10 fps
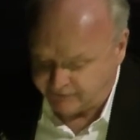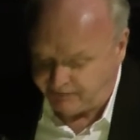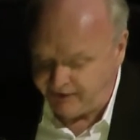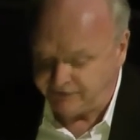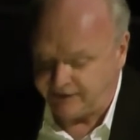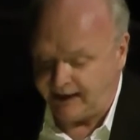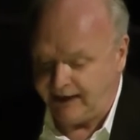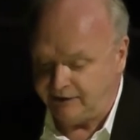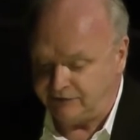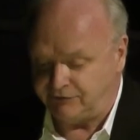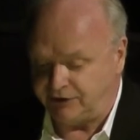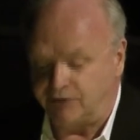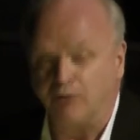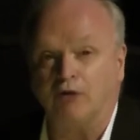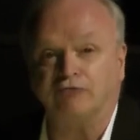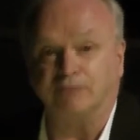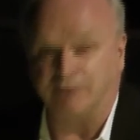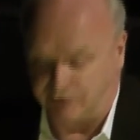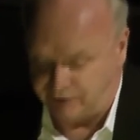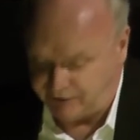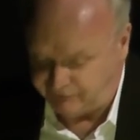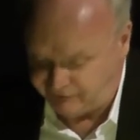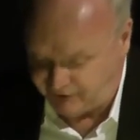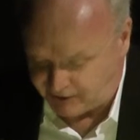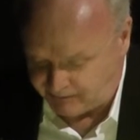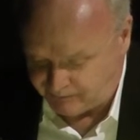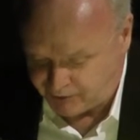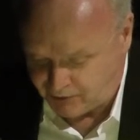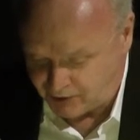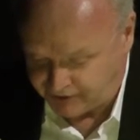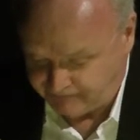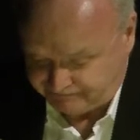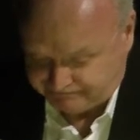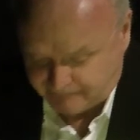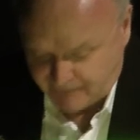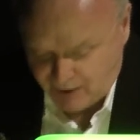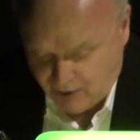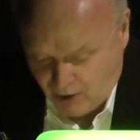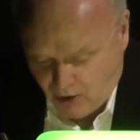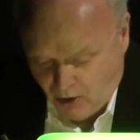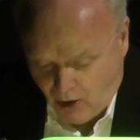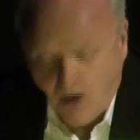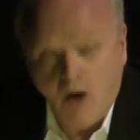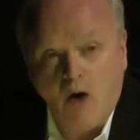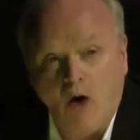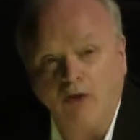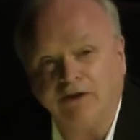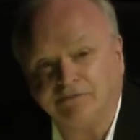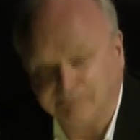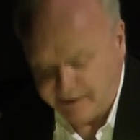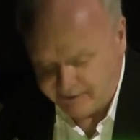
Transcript: It's a piece that ends with a quote from Theory of Film. Quote, all this